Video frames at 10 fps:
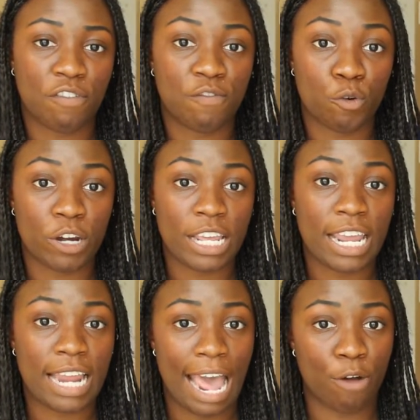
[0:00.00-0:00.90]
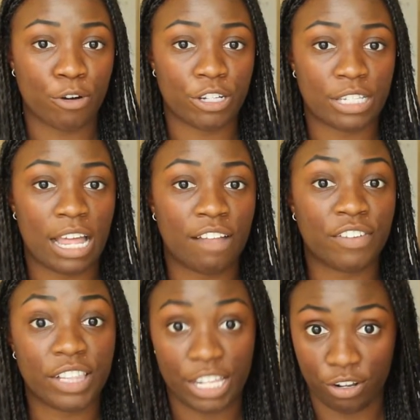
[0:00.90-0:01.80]
48 hours
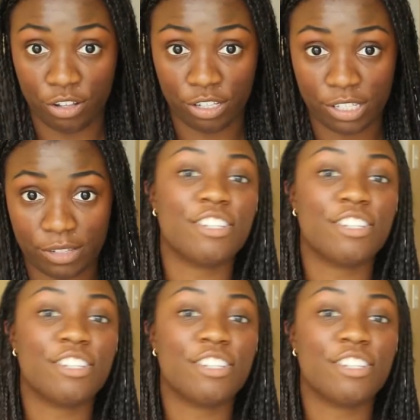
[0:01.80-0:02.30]
of clinicals.